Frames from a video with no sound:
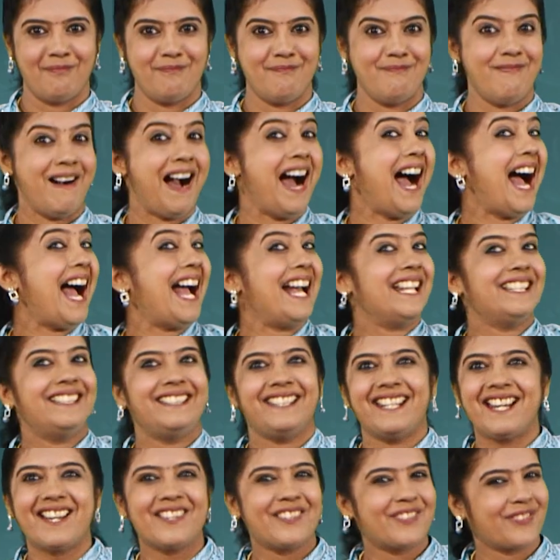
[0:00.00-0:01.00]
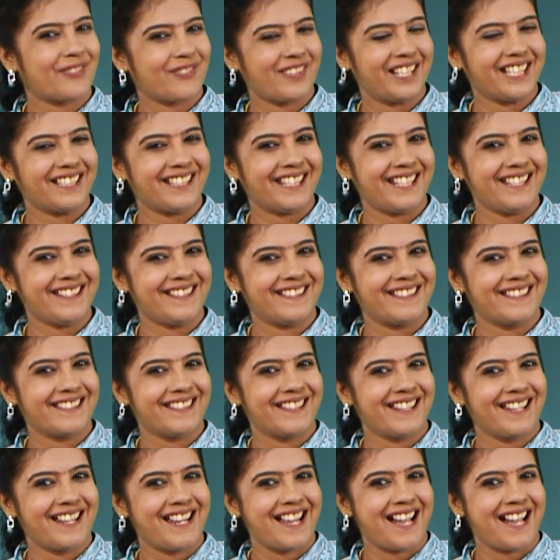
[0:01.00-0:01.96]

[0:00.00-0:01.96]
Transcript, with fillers: My dear sweeties,